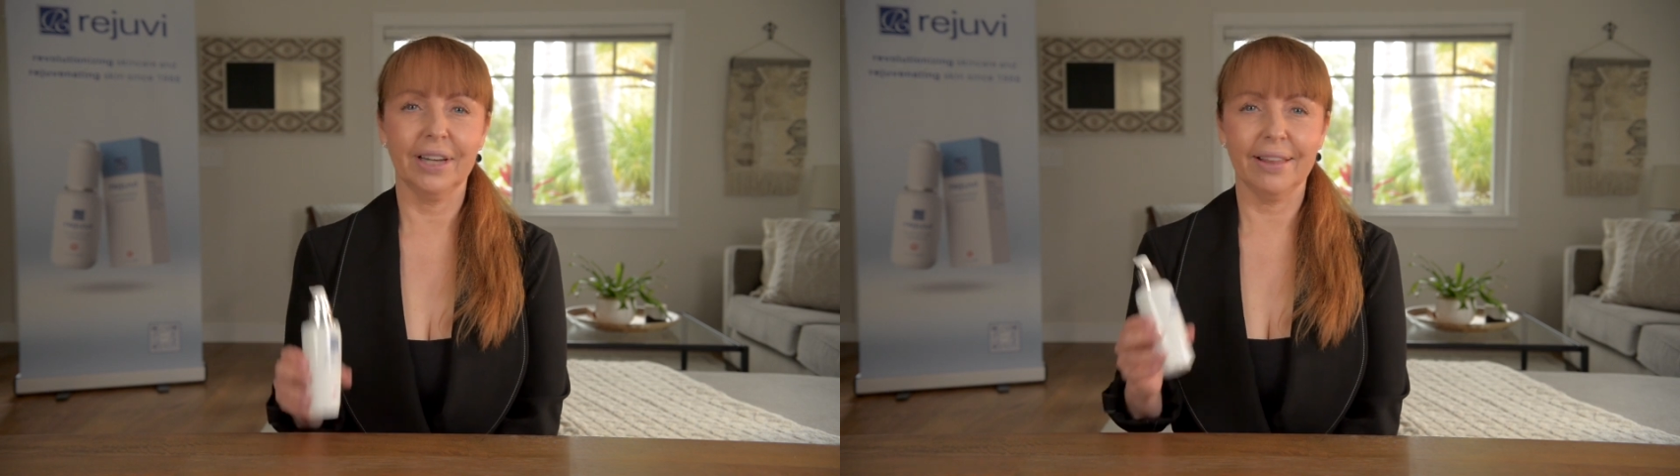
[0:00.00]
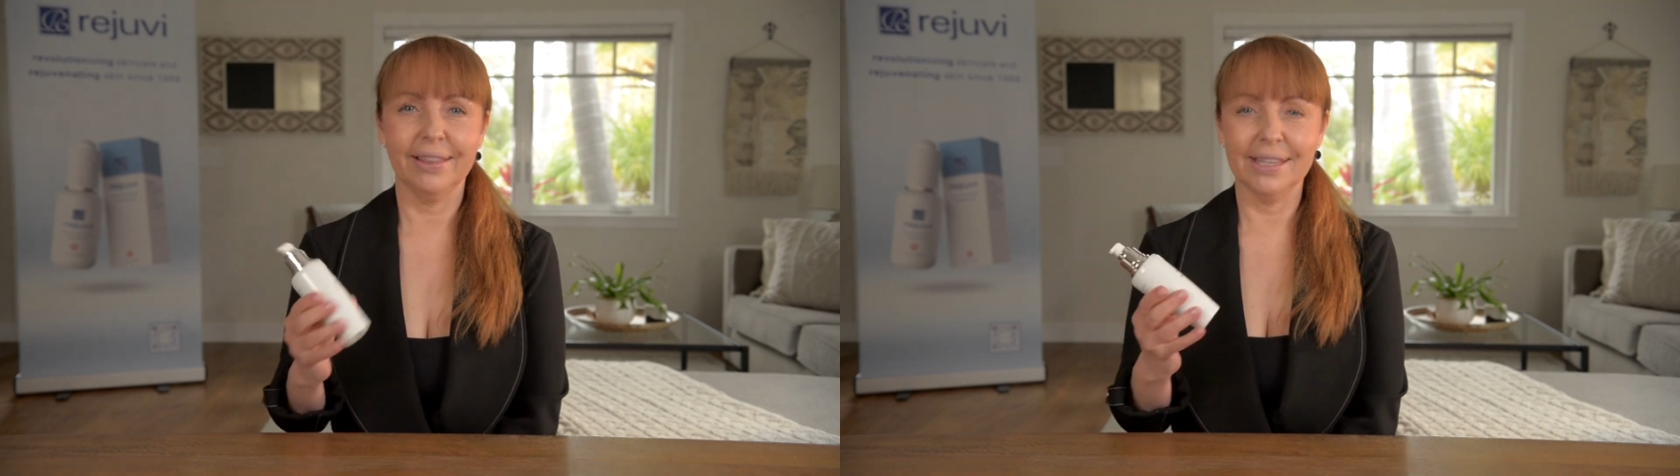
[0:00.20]

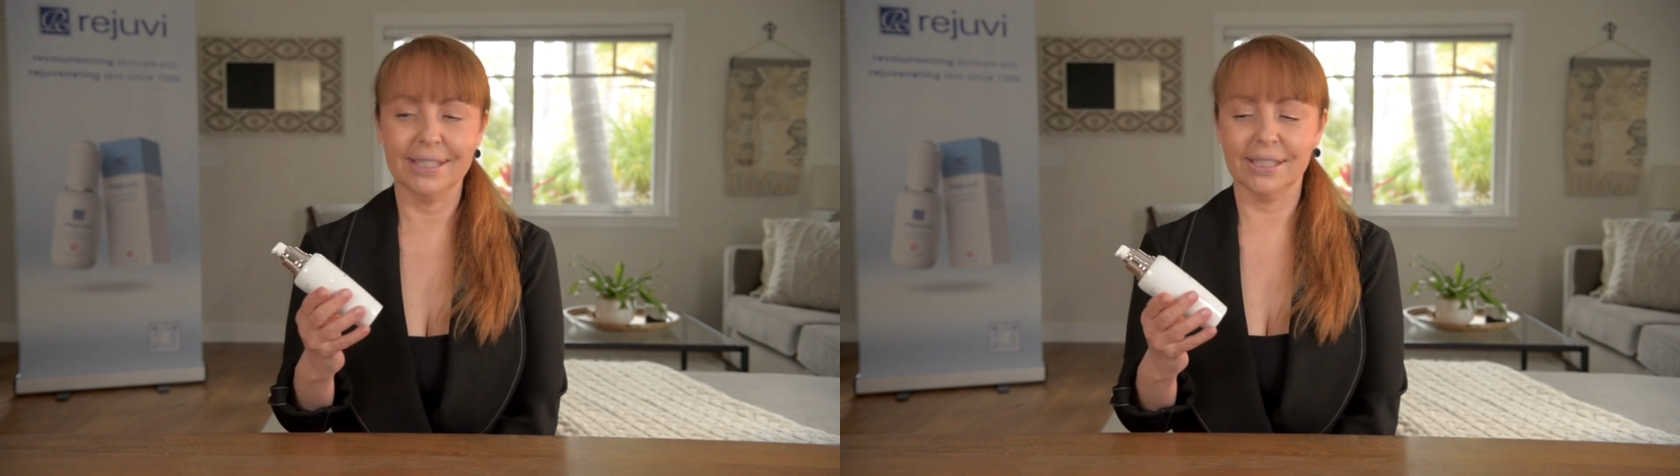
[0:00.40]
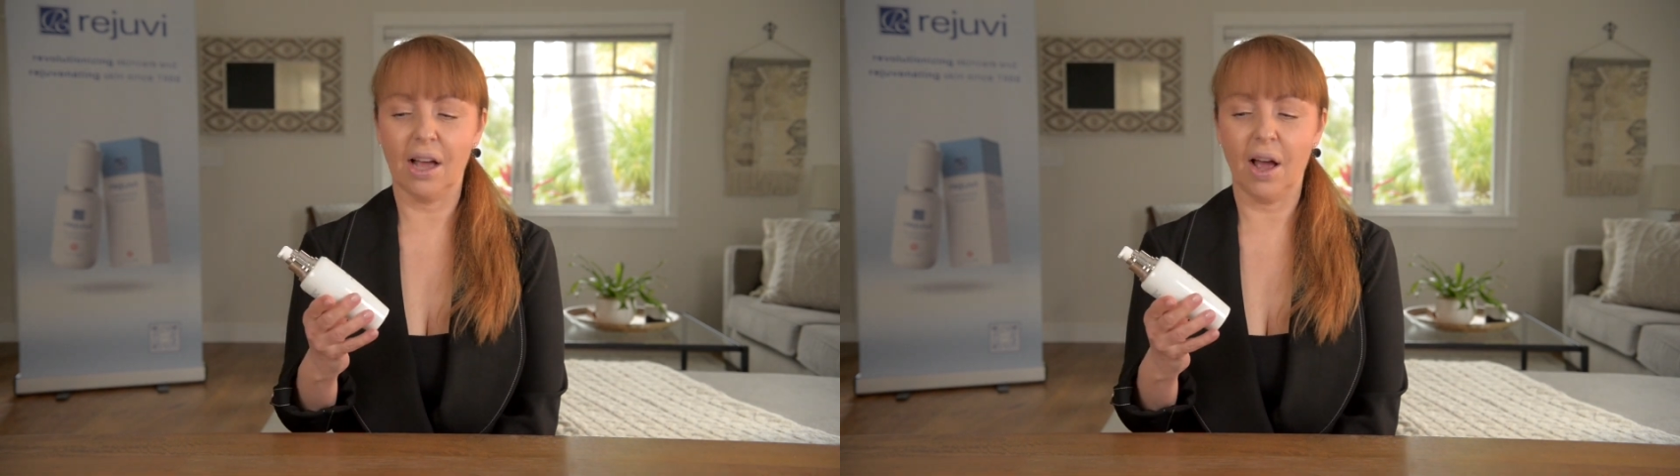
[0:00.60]
Now
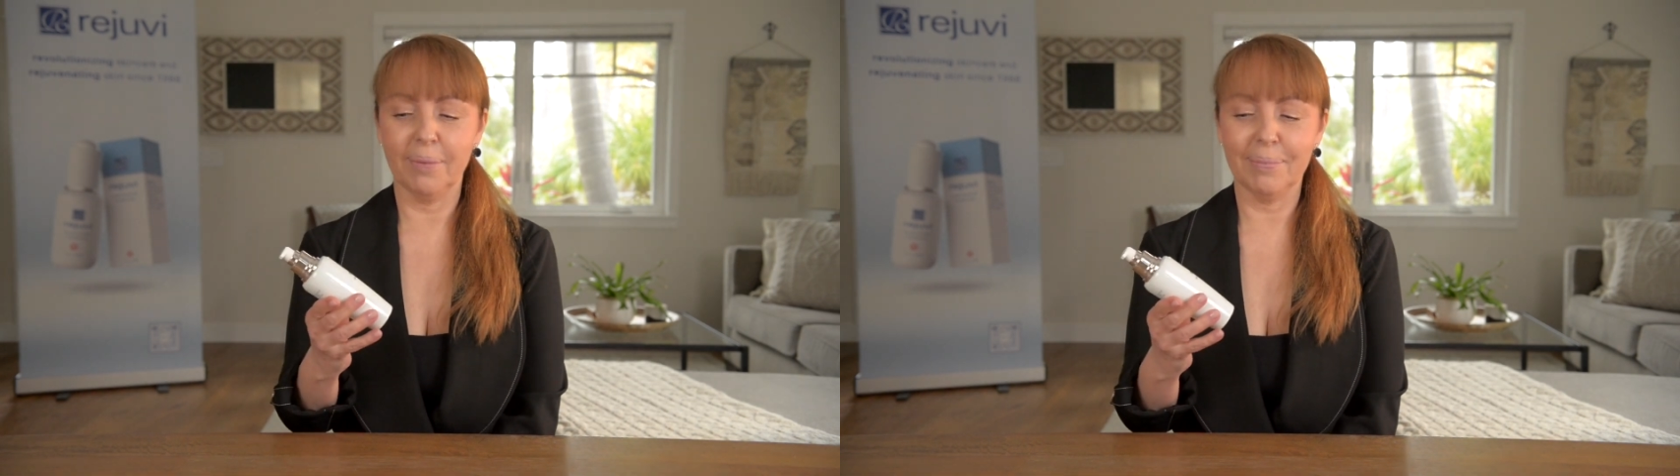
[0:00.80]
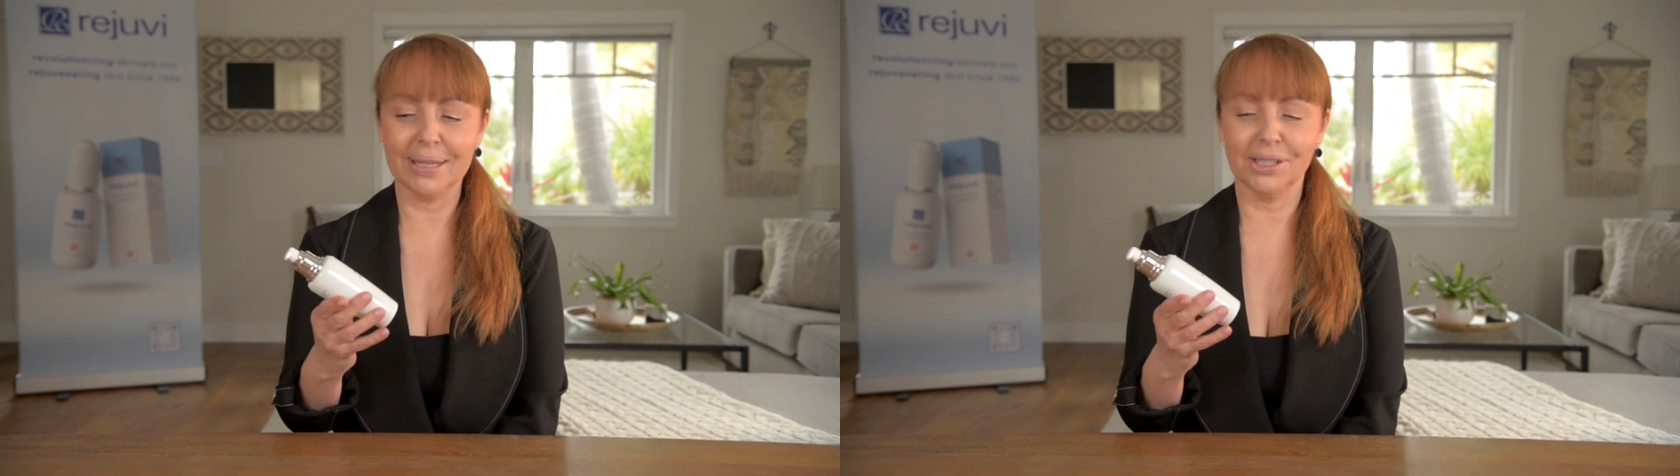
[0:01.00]
this I
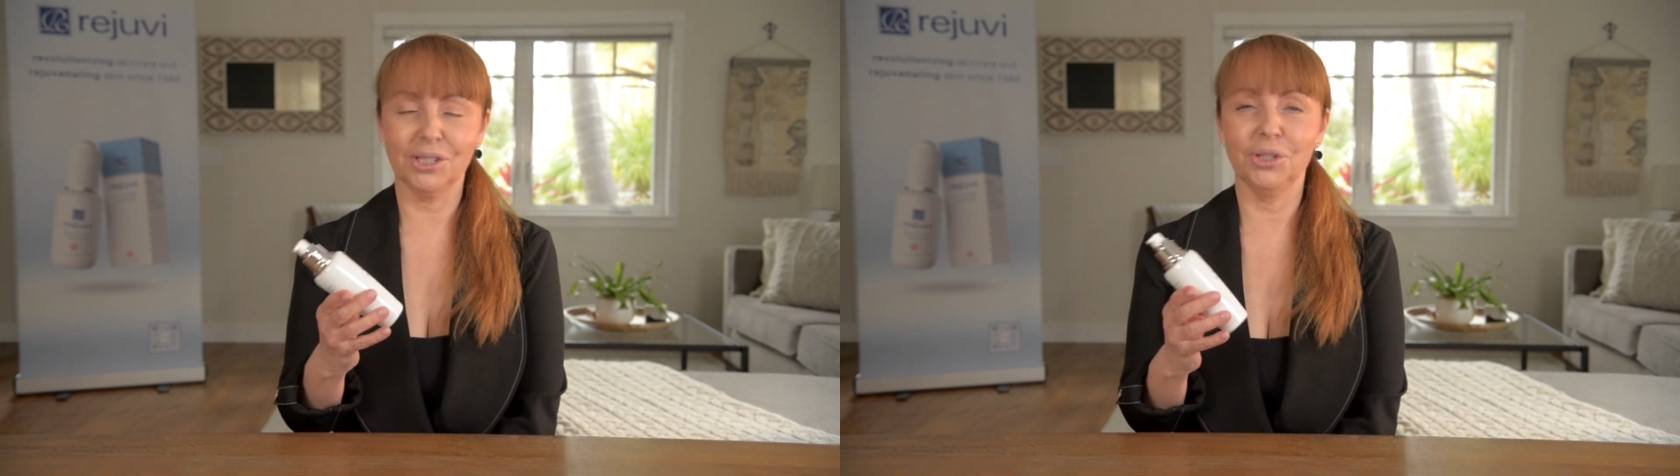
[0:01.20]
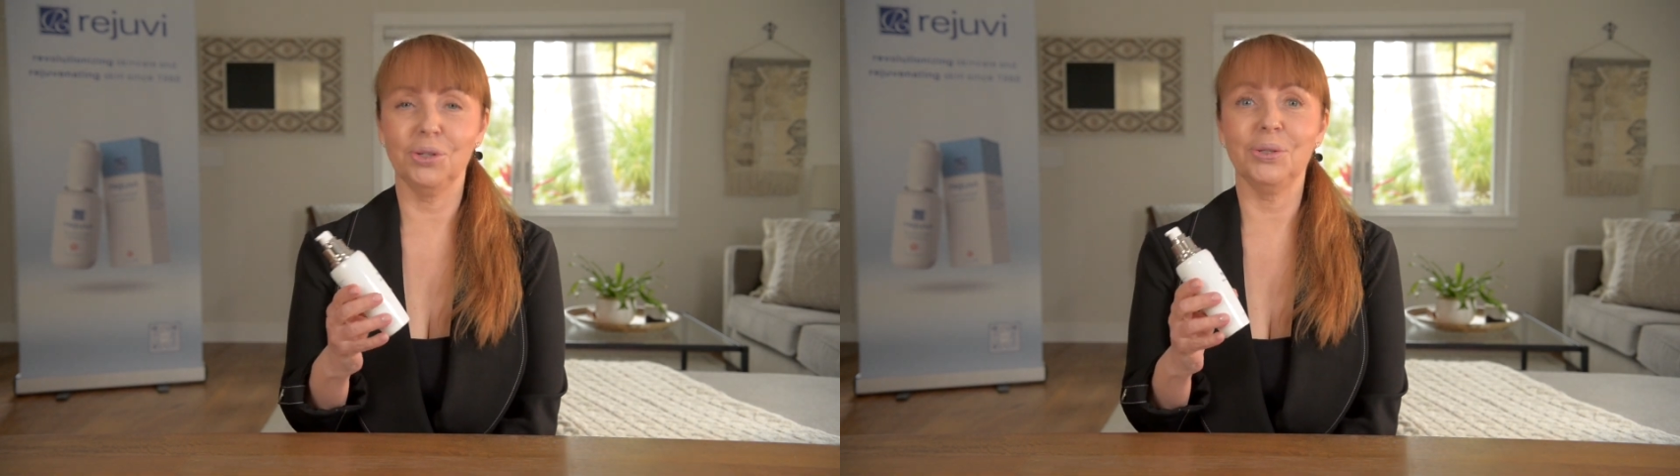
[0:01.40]

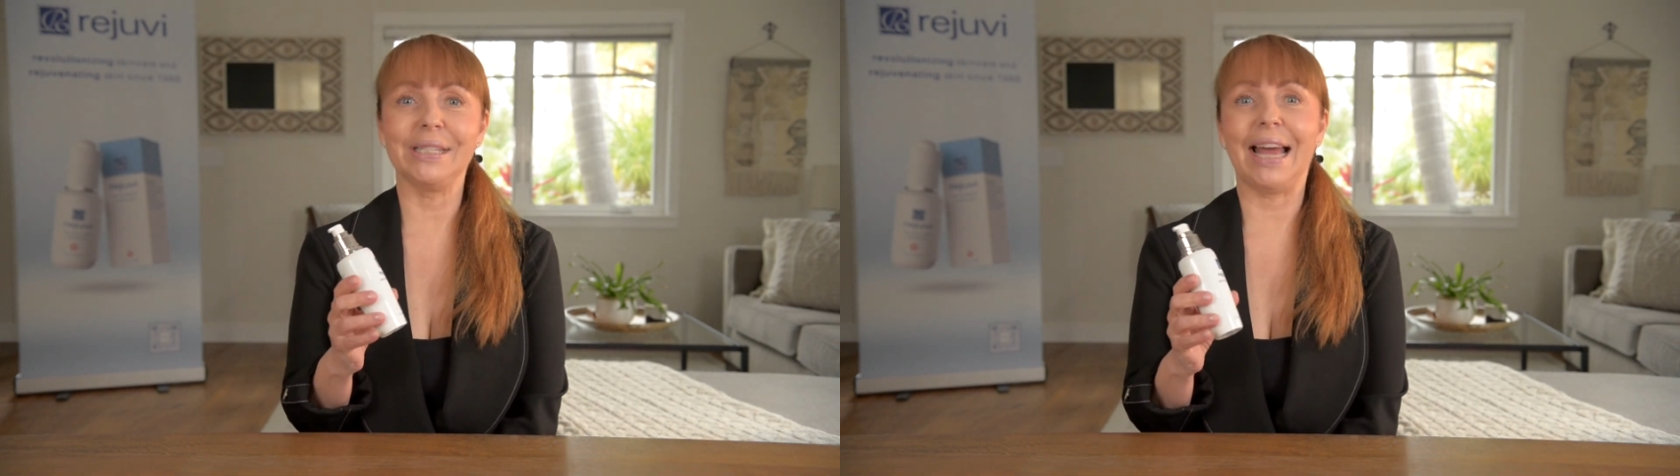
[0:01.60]
must use